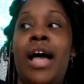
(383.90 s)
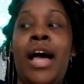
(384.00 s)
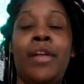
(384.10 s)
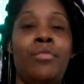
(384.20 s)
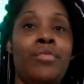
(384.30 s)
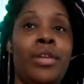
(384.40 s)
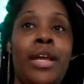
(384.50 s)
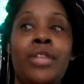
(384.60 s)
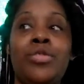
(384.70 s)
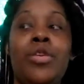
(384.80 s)
I don't
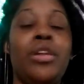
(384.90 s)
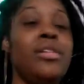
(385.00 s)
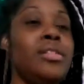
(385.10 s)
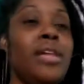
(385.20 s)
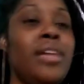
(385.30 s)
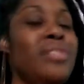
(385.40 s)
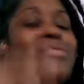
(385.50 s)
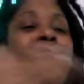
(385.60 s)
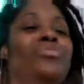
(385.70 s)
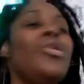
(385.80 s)
like talking like you
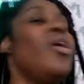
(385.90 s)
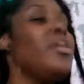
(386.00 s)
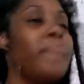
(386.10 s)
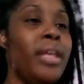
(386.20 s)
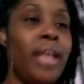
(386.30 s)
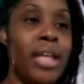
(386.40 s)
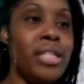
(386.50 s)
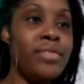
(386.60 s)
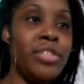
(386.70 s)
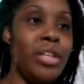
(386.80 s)
know talking to me
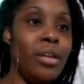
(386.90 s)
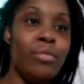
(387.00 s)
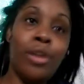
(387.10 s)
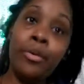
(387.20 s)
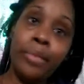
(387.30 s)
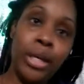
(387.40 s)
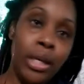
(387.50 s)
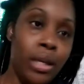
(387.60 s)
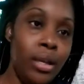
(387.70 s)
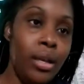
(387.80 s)
as if she don't know me